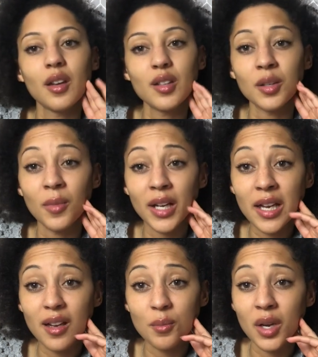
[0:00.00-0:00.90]
So
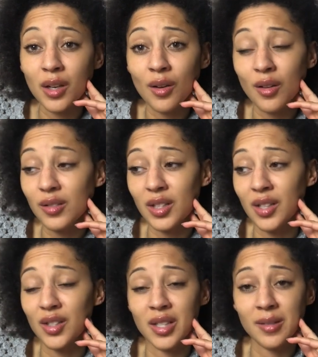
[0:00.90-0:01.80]
my yarn
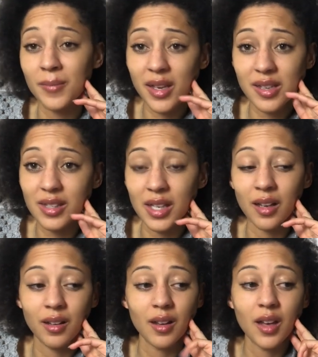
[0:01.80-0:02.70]
stash is
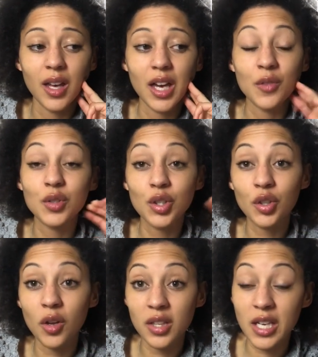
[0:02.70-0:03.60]
amazing. I've also
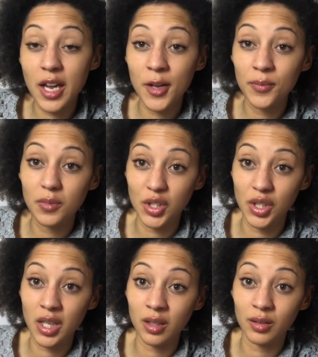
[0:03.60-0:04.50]
got the
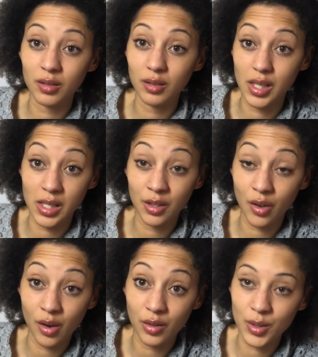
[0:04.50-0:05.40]
machine knitting
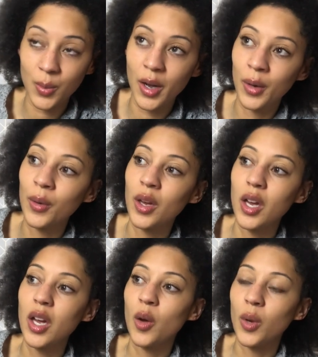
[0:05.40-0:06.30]
yarn as well,
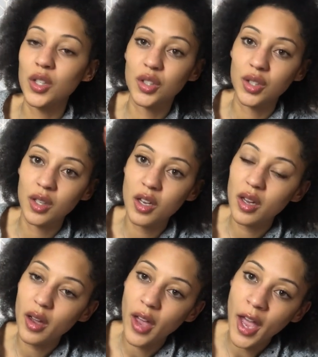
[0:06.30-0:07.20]
which
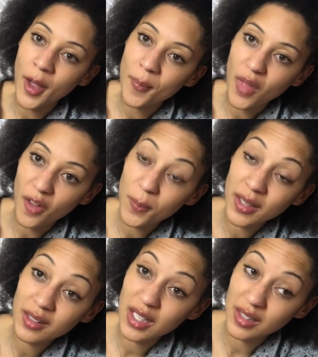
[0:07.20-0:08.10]
I've
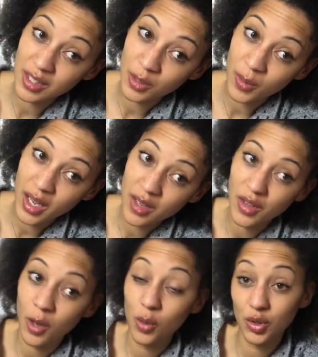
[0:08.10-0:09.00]
been knitting with,
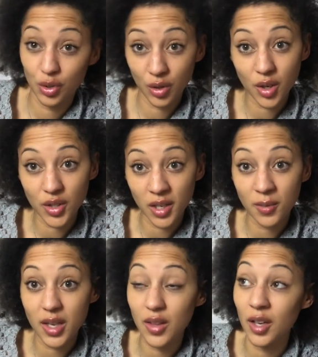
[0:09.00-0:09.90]
I want to crochet
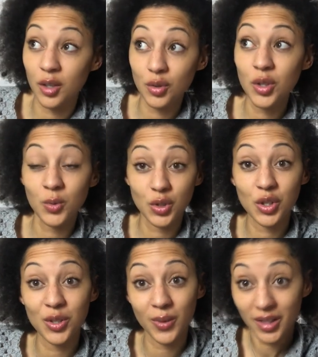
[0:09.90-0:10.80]
with, and I also want to
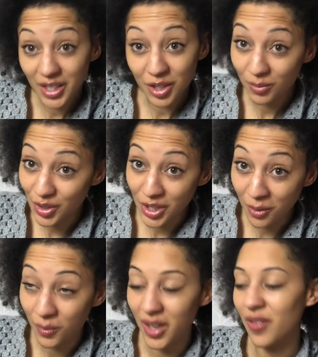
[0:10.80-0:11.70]
use my knitting
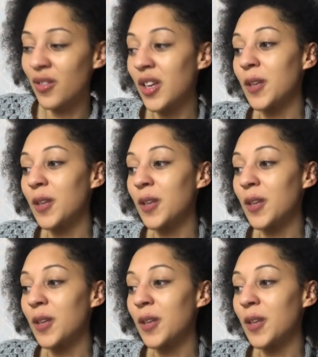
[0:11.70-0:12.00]
machine with.